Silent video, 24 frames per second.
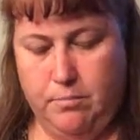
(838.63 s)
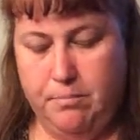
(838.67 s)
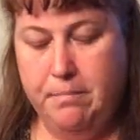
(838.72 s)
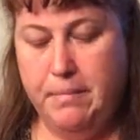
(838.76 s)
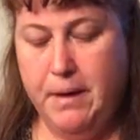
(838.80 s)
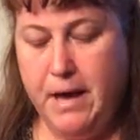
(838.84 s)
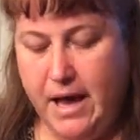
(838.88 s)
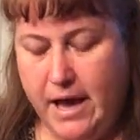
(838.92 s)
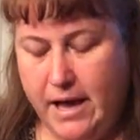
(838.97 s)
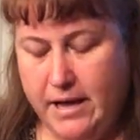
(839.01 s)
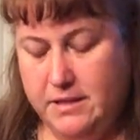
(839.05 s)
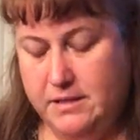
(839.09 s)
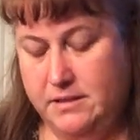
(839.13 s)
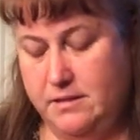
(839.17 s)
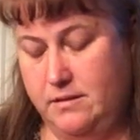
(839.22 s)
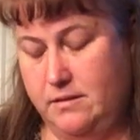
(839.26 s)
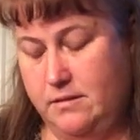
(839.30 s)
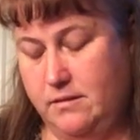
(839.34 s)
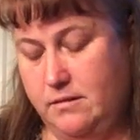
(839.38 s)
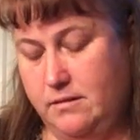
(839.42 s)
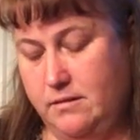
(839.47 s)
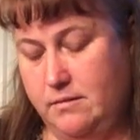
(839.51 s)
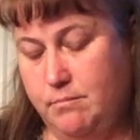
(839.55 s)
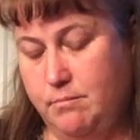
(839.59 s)
But
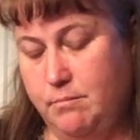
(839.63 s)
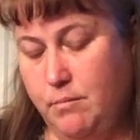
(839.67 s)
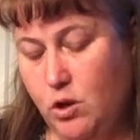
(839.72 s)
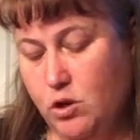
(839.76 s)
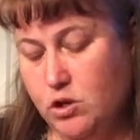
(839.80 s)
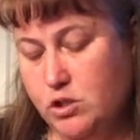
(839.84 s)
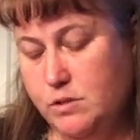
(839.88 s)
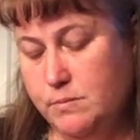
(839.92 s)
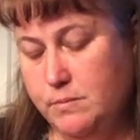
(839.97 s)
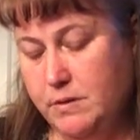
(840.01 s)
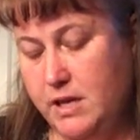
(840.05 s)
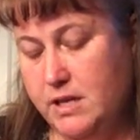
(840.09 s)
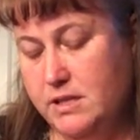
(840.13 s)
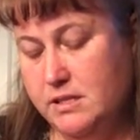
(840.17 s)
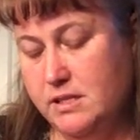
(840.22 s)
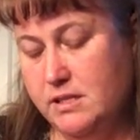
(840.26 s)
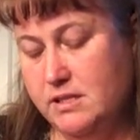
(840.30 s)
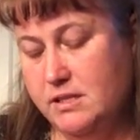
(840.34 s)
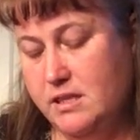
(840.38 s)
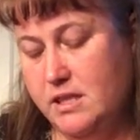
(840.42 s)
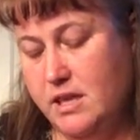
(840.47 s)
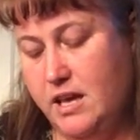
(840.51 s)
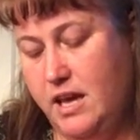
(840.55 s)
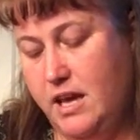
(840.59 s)
most
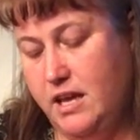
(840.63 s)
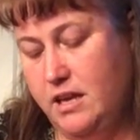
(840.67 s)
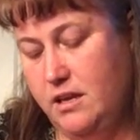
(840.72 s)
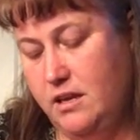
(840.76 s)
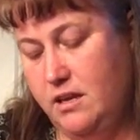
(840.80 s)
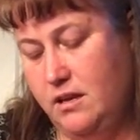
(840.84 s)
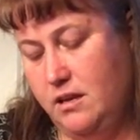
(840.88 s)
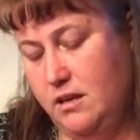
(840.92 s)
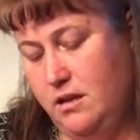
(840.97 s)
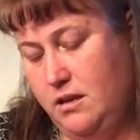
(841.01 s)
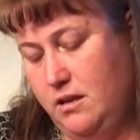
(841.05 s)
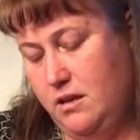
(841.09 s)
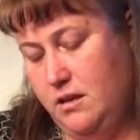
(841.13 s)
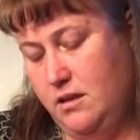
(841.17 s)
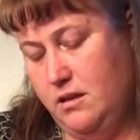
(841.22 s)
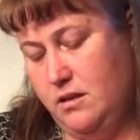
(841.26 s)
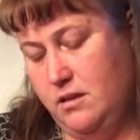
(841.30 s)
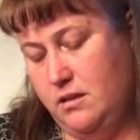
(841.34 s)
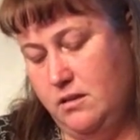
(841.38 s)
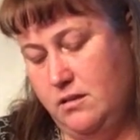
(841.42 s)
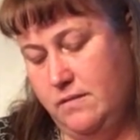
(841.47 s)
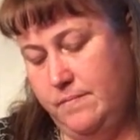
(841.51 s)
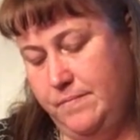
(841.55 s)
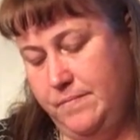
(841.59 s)
places that
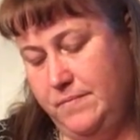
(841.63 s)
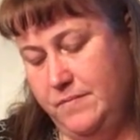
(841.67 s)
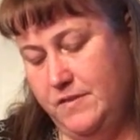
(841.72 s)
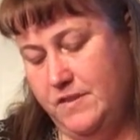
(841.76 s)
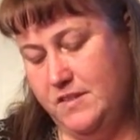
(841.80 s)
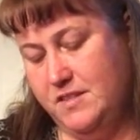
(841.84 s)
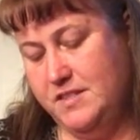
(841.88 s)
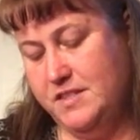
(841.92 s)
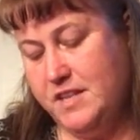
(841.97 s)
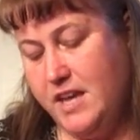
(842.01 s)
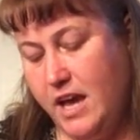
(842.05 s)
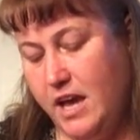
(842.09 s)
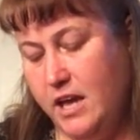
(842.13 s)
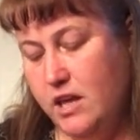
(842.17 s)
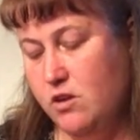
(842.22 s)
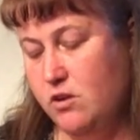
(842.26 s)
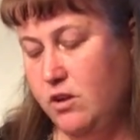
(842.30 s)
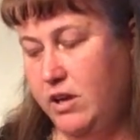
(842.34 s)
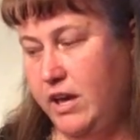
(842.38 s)
say you